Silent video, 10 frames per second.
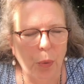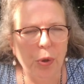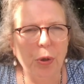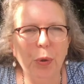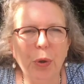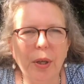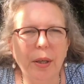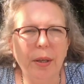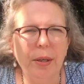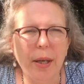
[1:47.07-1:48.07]
you're looking
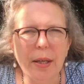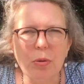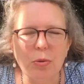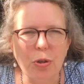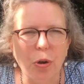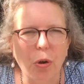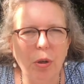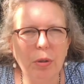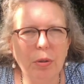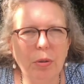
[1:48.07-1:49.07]
at a natal
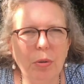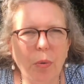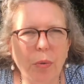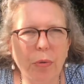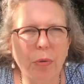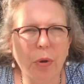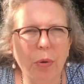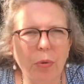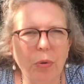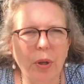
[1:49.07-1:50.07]
chart, the North
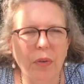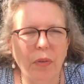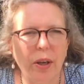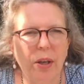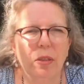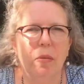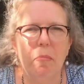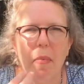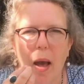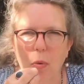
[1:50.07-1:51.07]
Node is like the
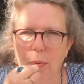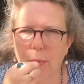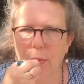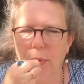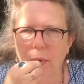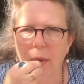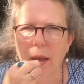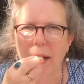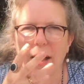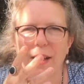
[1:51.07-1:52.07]
mouth,
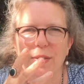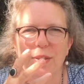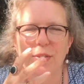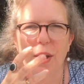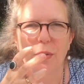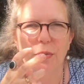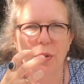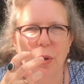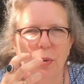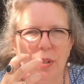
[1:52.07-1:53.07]
and the South
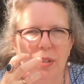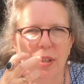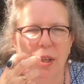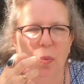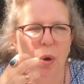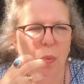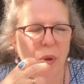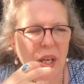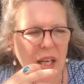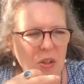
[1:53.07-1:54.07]
Node is like where
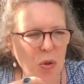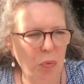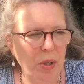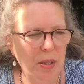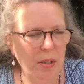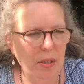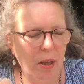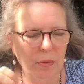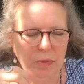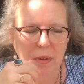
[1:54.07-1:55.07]
we excrete
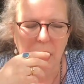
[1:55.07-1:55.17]
stuff.